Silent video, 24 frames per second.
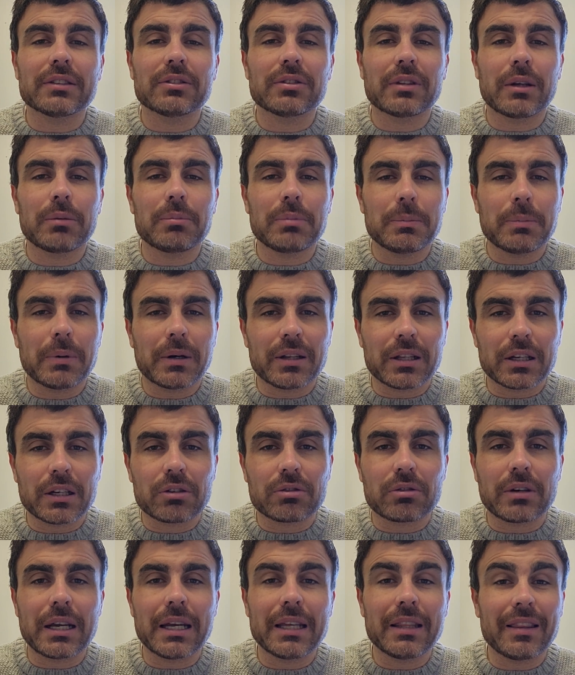So that'd be part of the
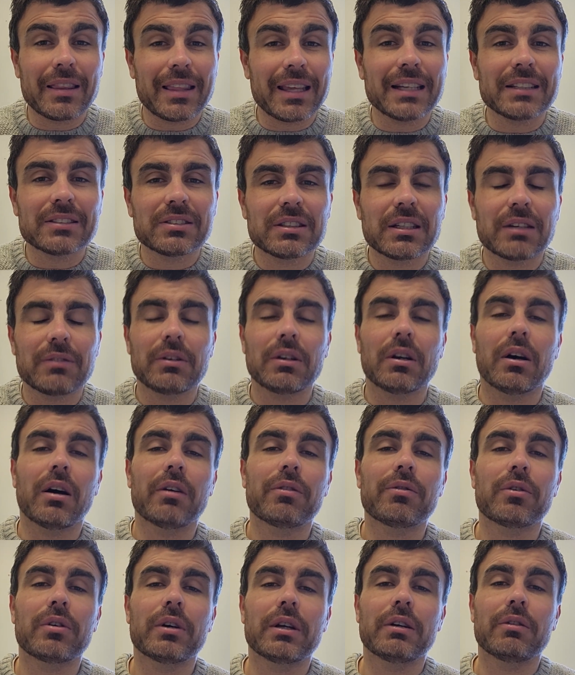grain thanksgiving
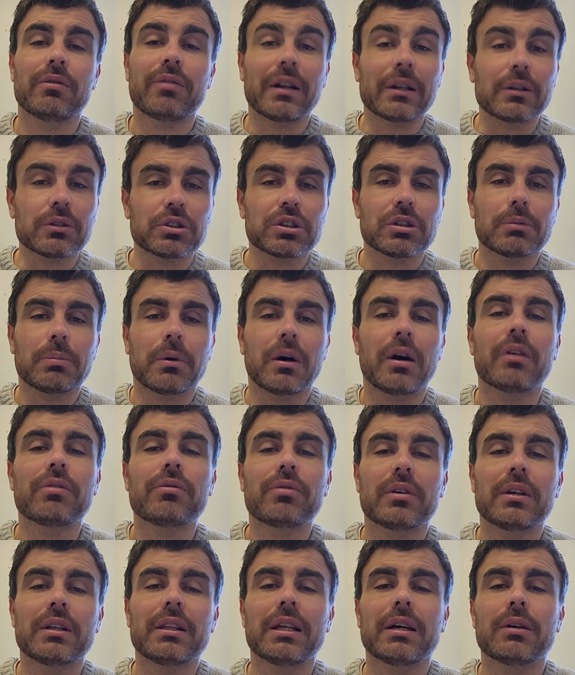offering, fellowship offering.